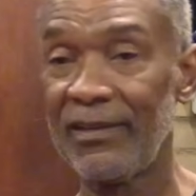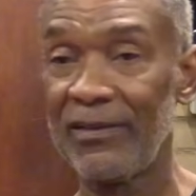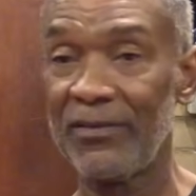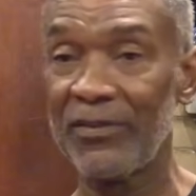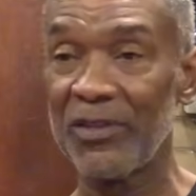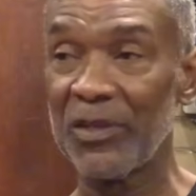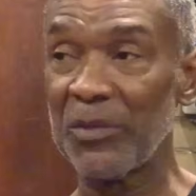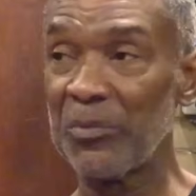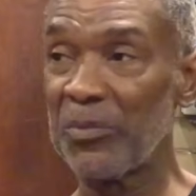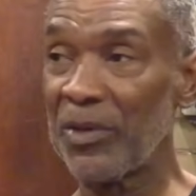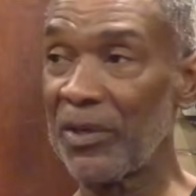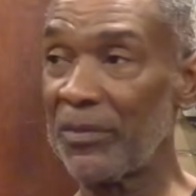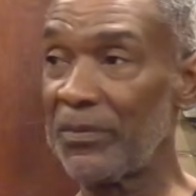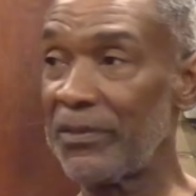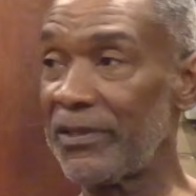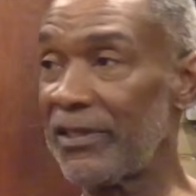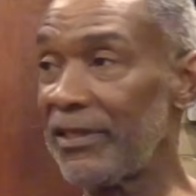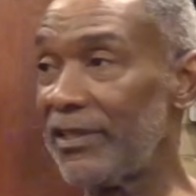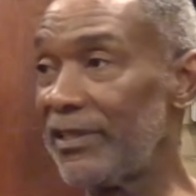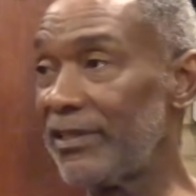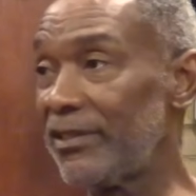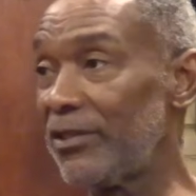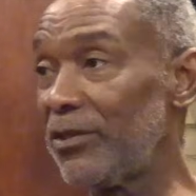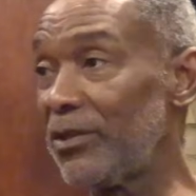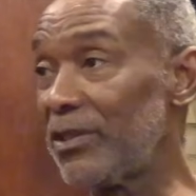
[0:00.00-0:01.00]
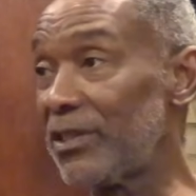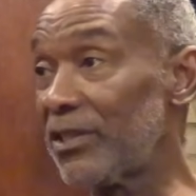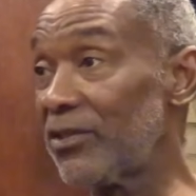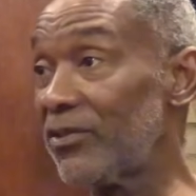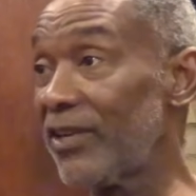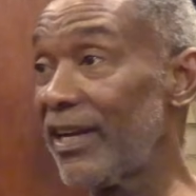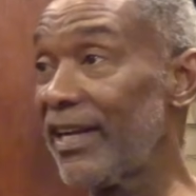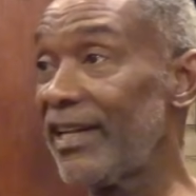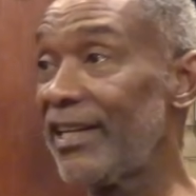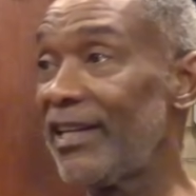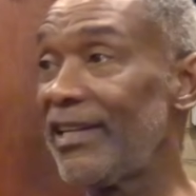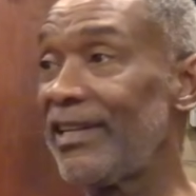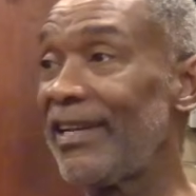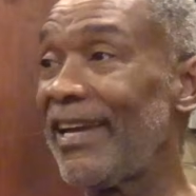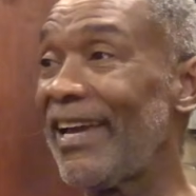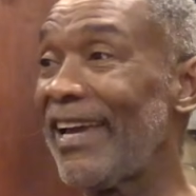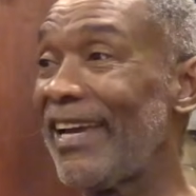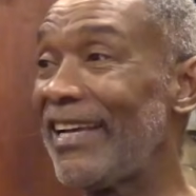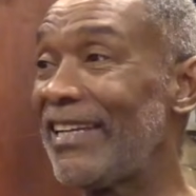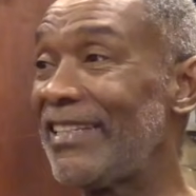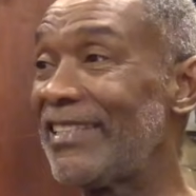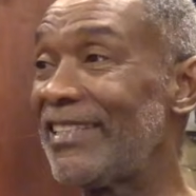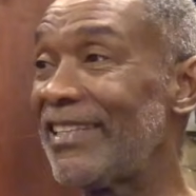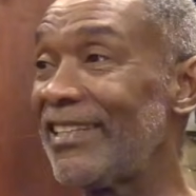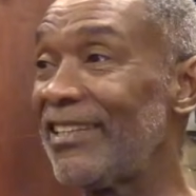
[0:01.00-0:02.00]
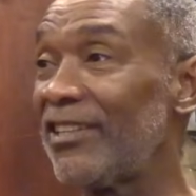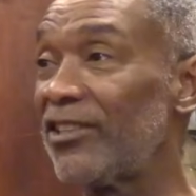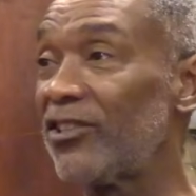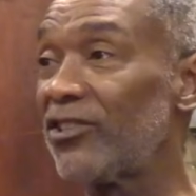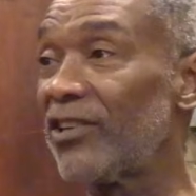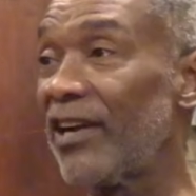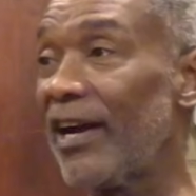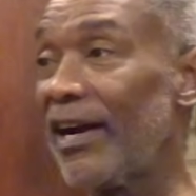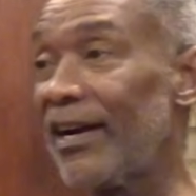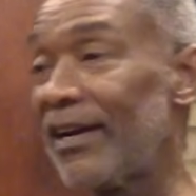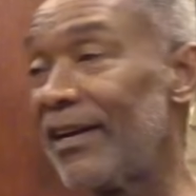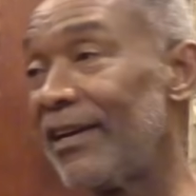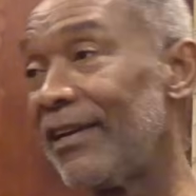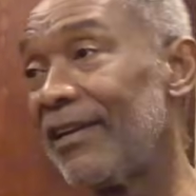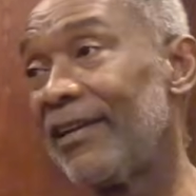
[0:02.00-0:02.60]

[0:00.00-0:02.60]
where bobsleighs used to regularly exit the track